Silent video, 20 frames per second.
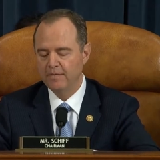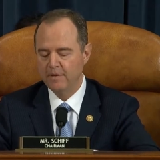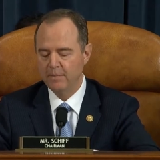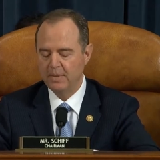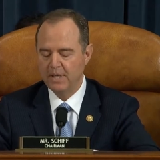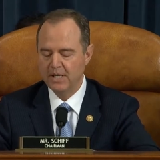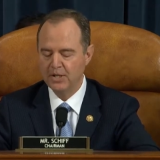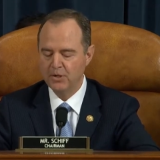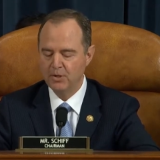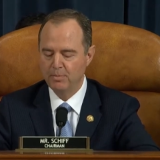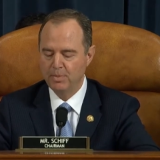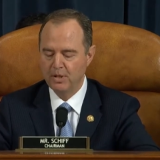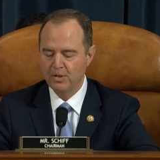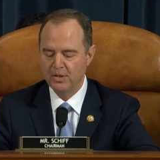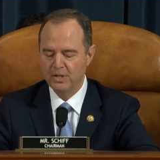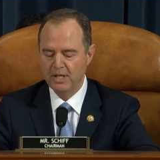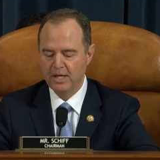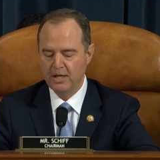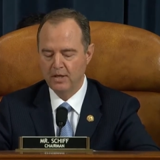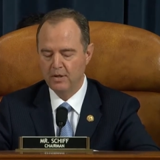Ambassador Bill
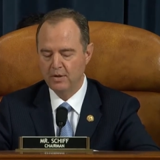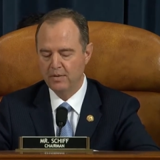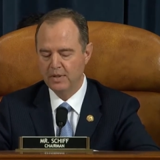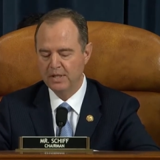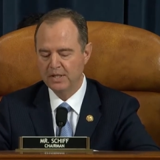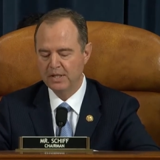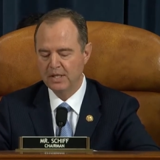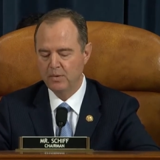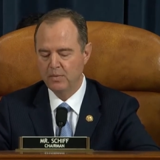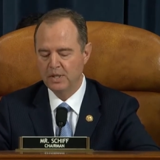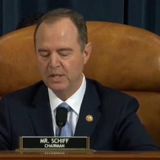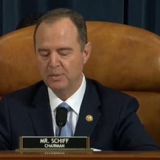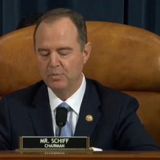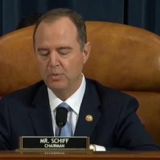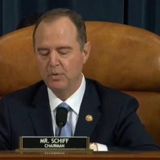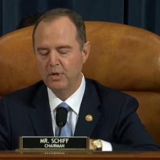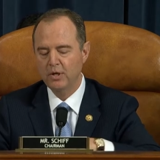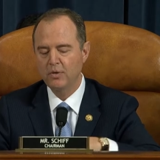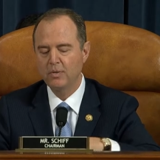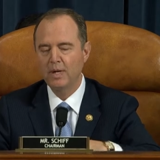Taylor, is a West
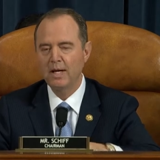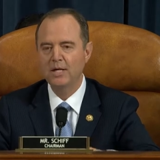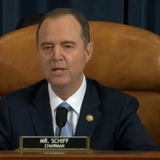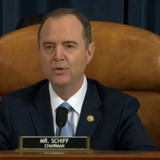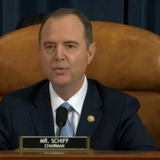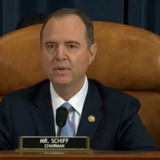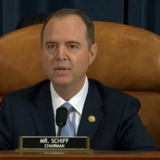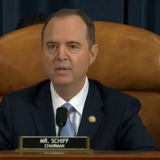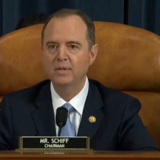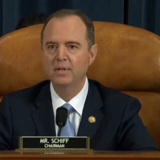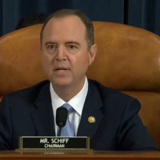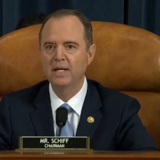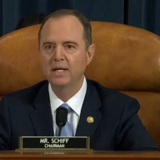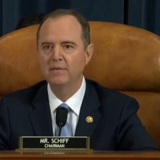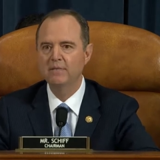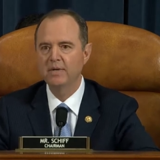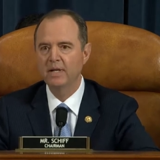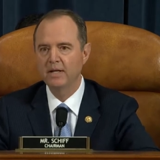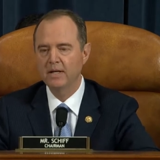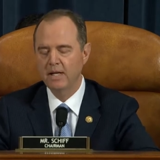Point graduate and
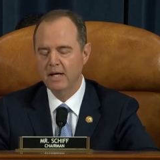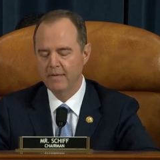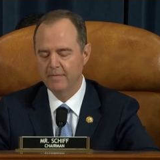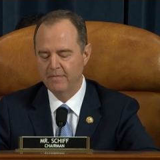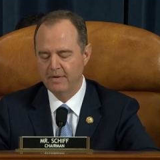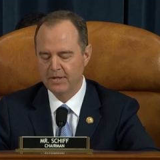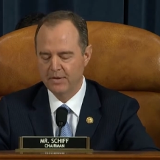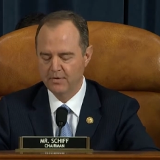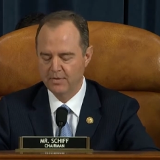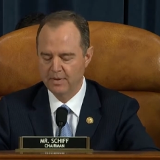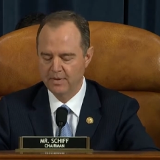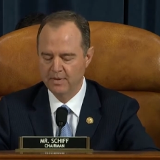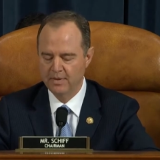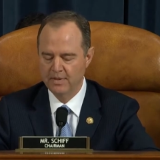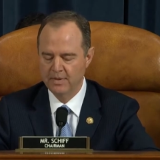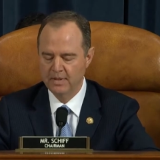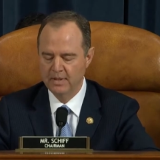a Vietnam veteran.